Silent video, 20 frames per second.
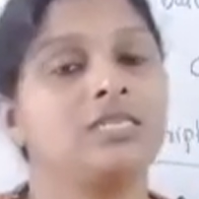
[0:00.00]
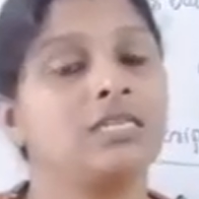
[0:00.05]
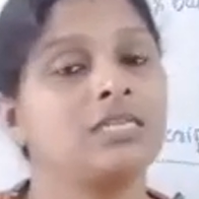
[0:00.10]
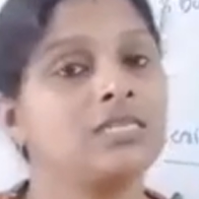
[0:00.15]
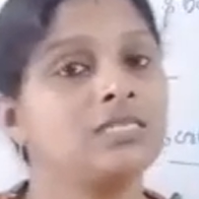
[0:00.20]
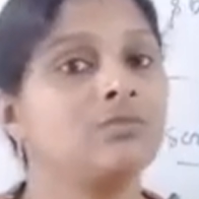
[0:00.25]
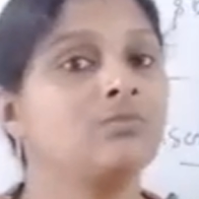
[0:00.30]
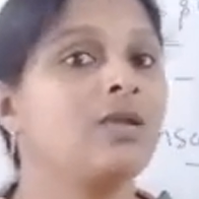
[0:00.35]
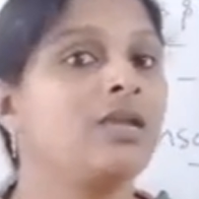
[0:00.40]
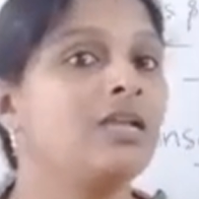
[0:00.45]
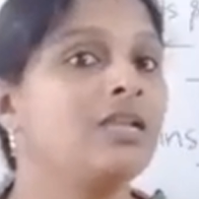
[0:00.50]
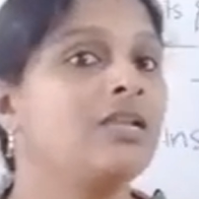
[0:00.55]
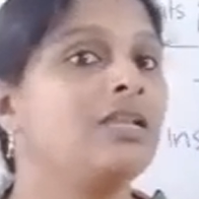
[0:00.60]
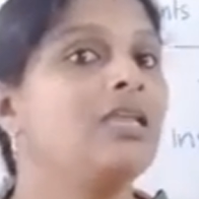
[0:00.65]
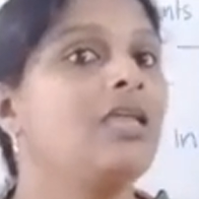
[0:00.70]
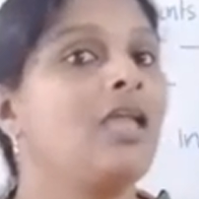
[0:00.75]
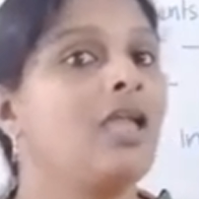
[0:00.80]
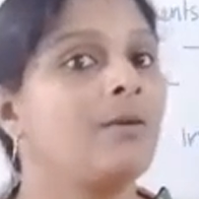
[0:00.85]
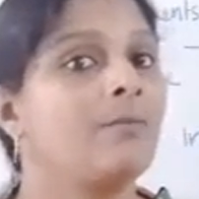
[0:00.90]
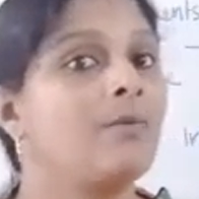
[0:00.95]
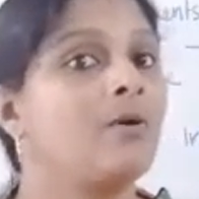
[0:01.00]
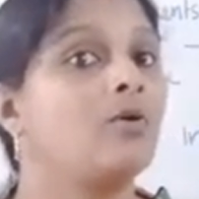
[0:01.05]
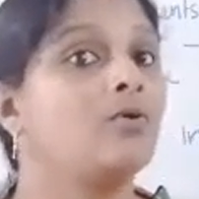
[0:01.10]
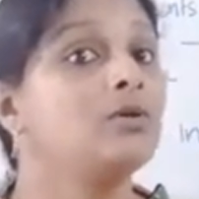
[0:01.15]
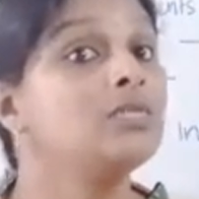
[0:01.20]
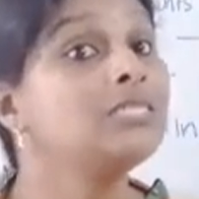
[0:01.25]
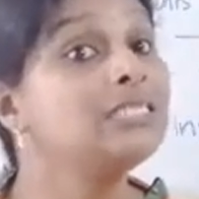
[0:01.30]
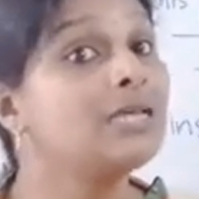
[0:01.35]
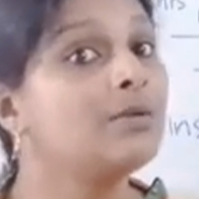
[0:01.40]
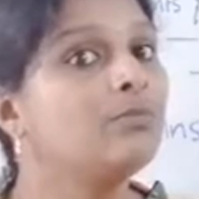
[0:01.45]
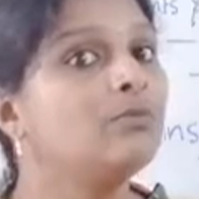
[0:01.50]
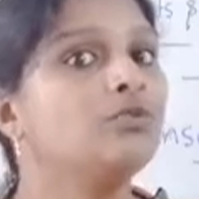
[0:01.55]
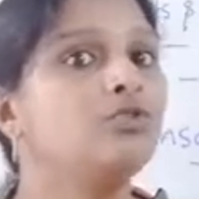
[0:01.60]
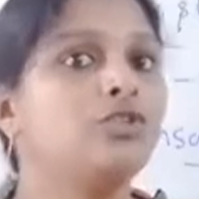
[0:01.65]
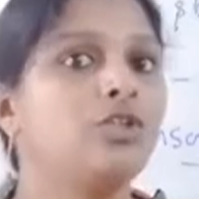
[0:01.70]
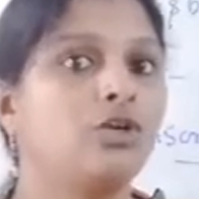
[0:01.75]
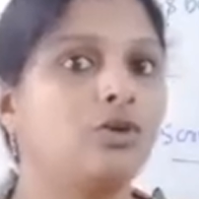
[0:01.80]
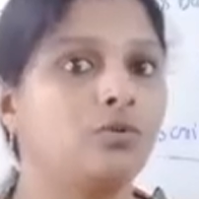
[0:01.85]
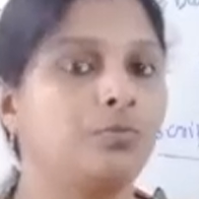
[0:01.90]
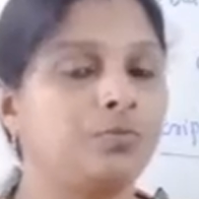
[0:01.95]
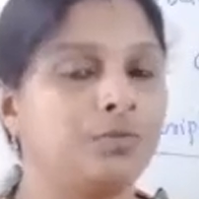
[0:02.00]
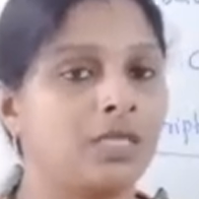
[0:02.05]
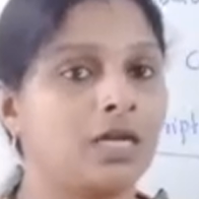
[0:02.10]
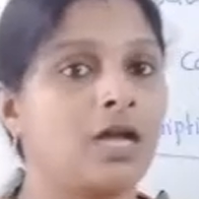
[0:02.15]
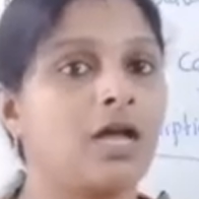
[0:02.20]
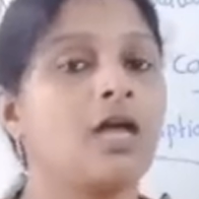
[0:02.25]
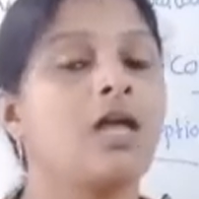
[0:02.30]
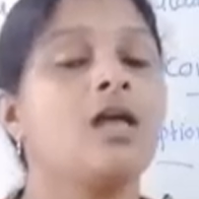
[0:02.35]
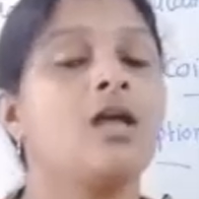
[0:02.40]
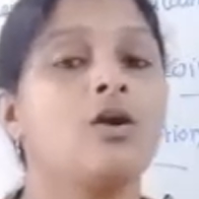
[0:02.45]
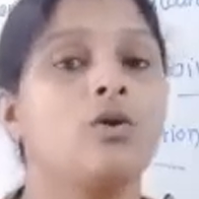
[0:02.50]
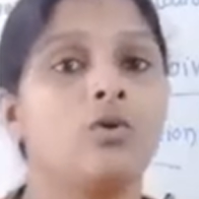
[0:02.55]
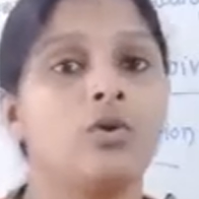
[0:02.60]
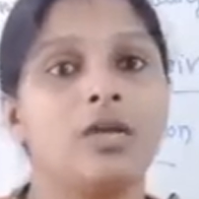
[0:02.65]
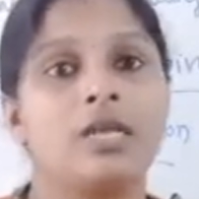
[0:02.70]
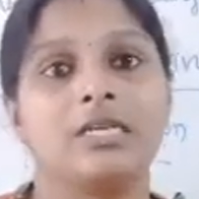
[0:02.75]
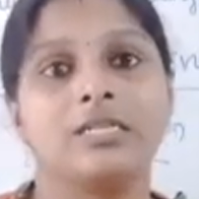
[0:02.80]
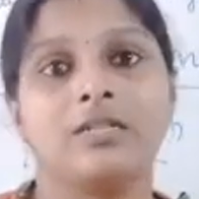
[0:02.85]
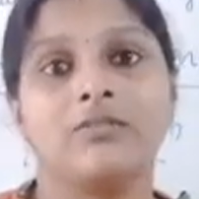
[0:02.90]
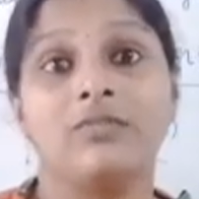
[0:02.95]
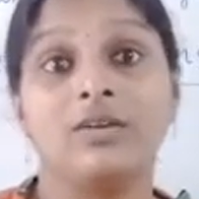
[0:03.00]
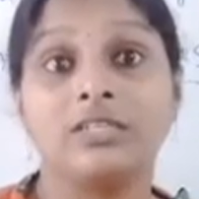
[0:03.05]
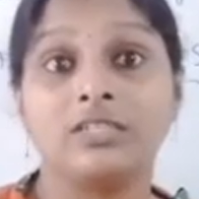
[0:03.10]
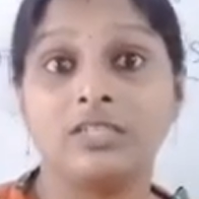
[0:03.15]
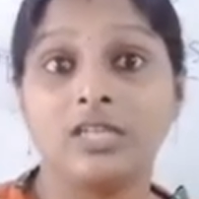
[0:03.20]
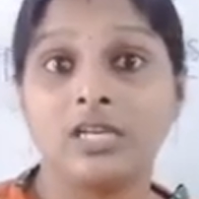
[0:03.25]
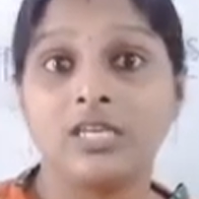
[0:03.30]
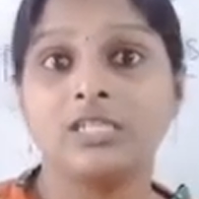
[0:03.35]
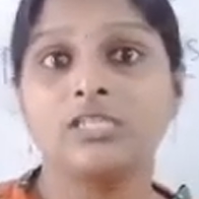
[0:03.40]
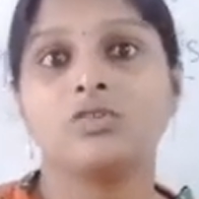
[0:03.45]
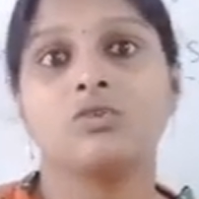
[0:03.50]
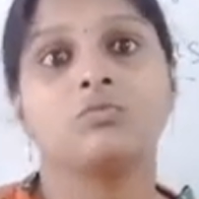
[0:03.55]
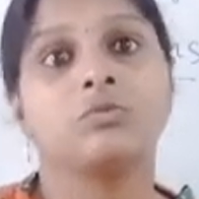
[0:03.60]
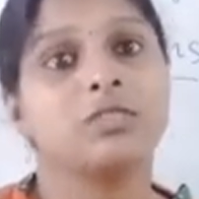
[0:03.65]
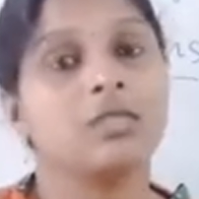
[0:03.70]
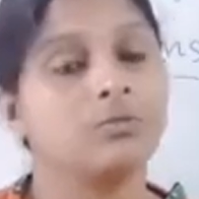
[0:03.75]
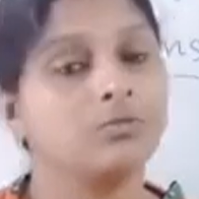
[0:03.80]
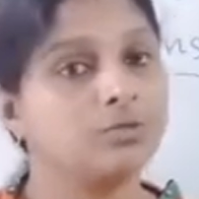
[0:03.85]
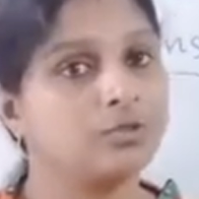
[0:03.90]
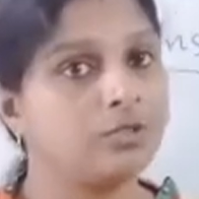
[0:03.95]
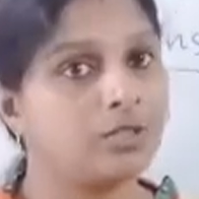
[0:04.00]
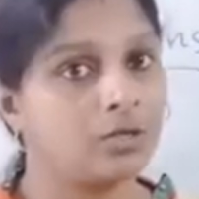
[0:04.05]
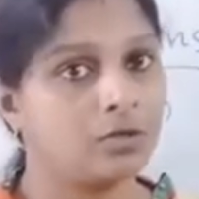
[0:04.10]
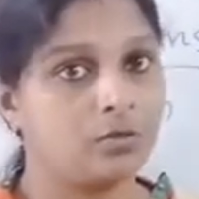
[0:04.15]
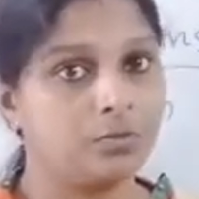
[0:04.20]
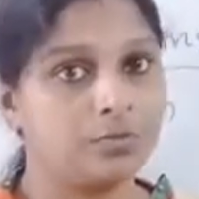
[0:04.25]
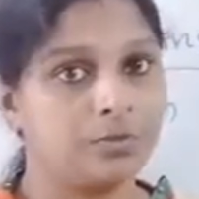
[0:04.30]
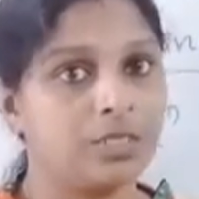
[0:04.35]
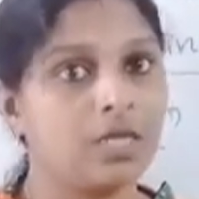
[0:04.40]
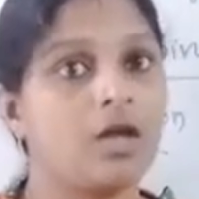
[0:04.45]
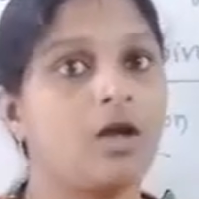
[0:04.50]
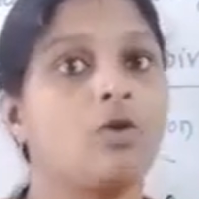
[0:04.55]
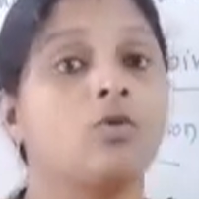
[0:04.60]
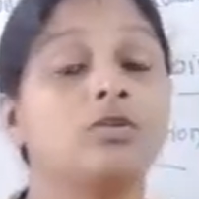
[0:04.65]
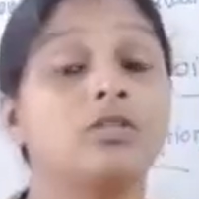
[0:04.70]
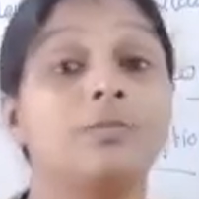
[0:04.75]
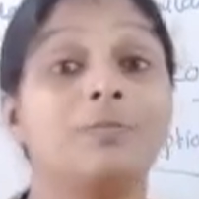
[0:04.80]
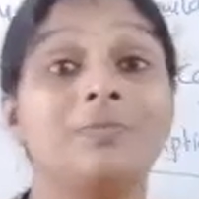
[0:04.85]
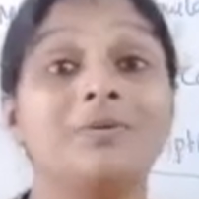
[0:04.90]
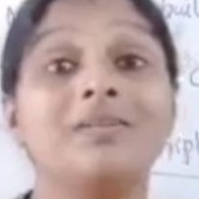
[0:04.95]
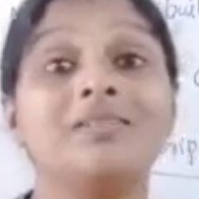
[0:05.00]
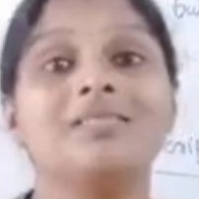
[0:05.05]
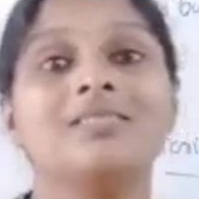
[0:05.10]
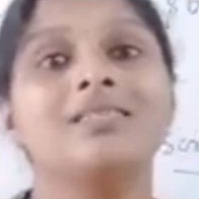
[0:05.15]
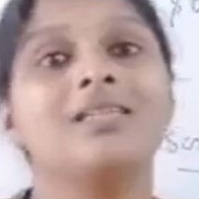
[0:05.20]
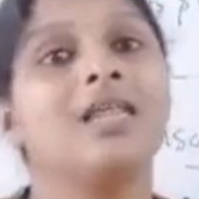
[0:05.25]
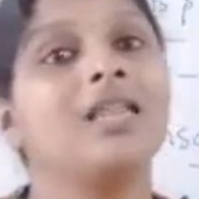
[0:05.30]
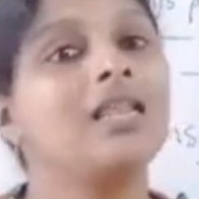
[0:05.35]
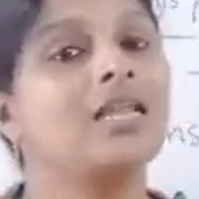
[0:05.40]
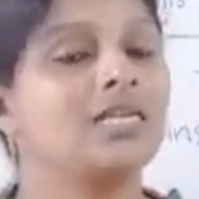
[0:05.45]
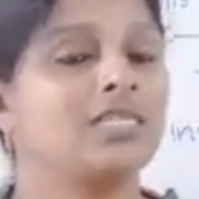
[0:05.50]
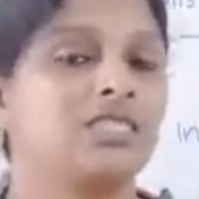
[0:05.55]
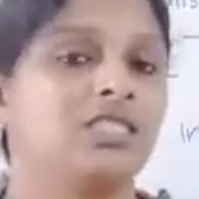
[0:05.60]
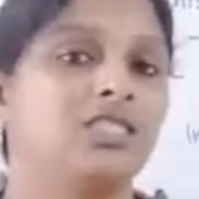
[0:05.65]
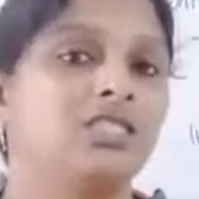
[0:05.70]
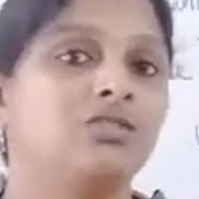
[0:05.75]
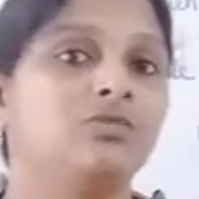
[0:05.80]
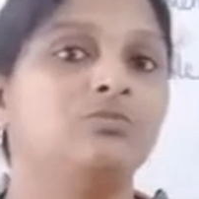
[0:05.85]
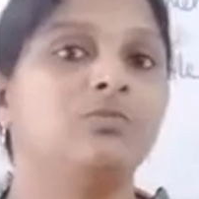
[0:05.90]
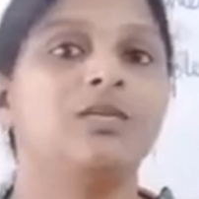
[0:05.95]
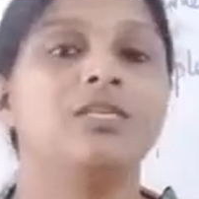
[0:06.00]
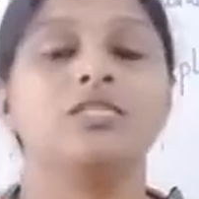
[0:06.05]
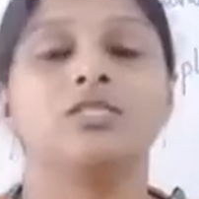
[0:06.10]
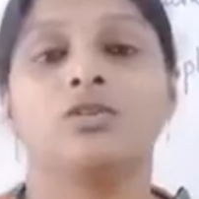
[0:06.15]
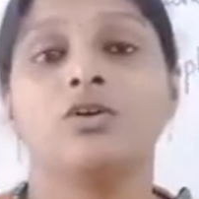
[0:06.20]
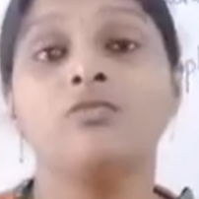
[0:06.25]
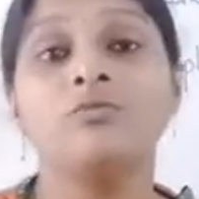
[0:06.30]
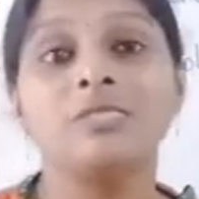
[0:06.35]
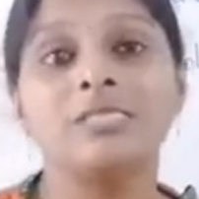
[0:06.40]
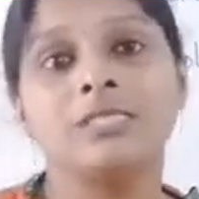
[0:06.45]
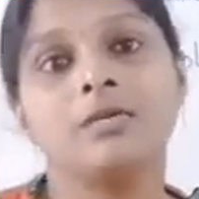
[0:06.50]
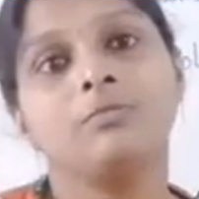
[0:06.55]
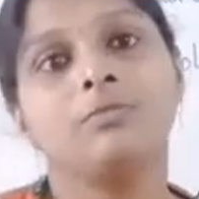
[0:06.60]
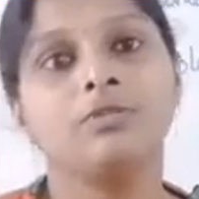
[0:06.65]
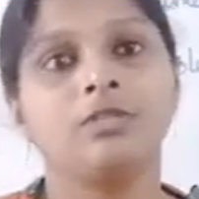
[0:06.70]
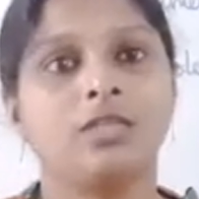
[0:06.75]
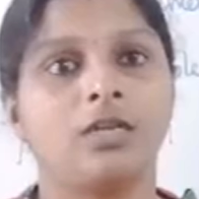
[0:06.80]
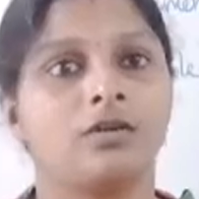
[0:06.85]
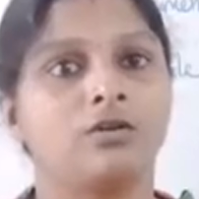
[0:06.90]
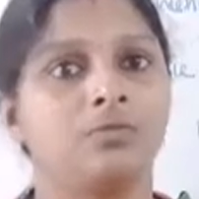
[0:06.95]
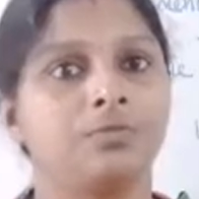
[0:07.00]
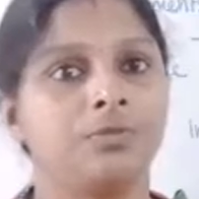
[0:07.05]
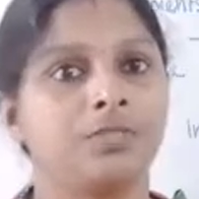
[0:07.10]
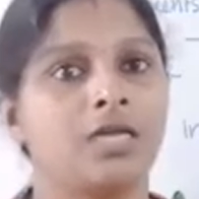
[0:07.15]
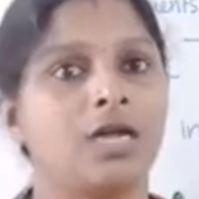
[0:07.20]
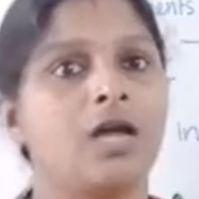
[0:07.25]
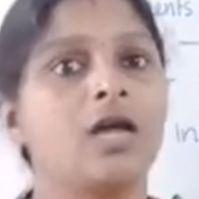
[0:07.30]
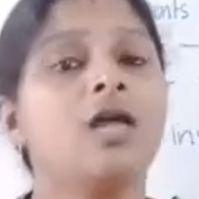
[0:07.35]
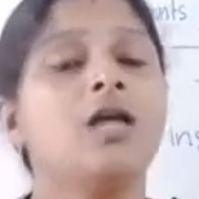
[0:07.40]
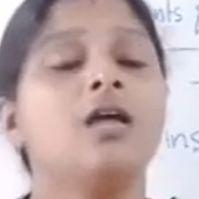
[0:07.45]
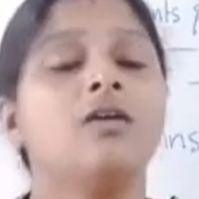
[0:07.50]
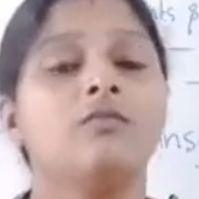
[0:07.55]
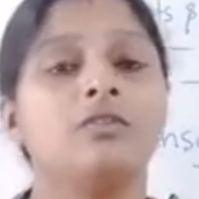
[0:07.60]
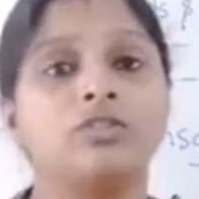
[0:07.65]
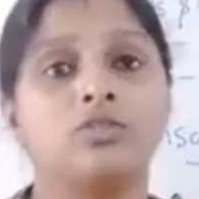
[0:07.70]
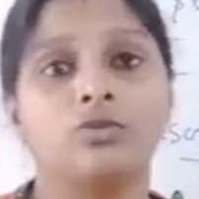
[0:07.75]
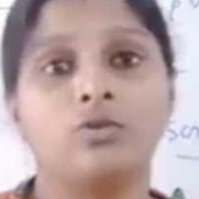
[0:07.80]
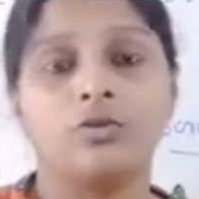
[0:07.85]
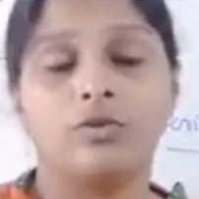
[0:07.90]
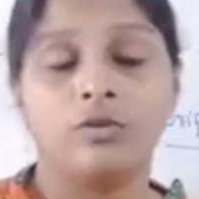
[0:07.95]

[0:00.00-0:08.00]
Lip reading: it is mainly about Samudragupta. Okay, the victories of Samudragupta or the personal achievements of Samudragupta, which